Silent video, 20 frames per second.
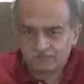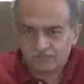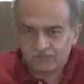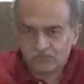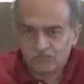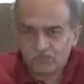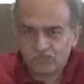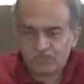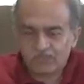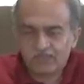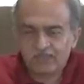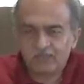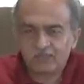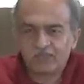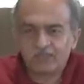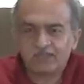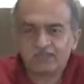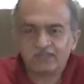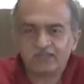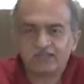nuclear
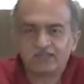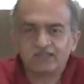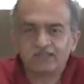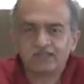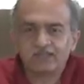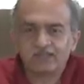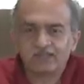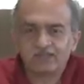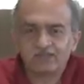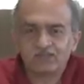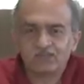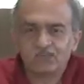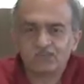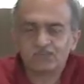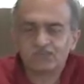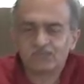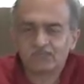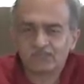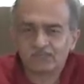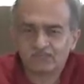material that is
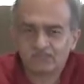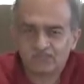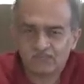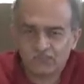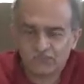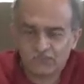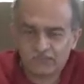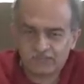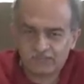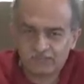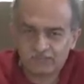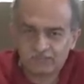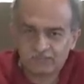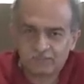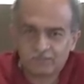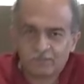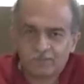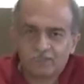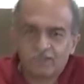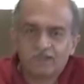used as fuel,
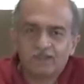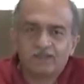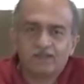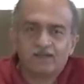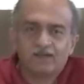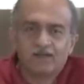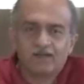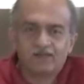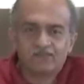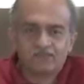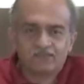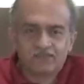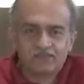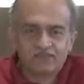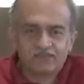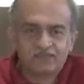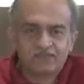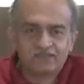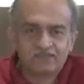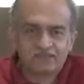after
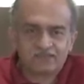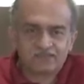it is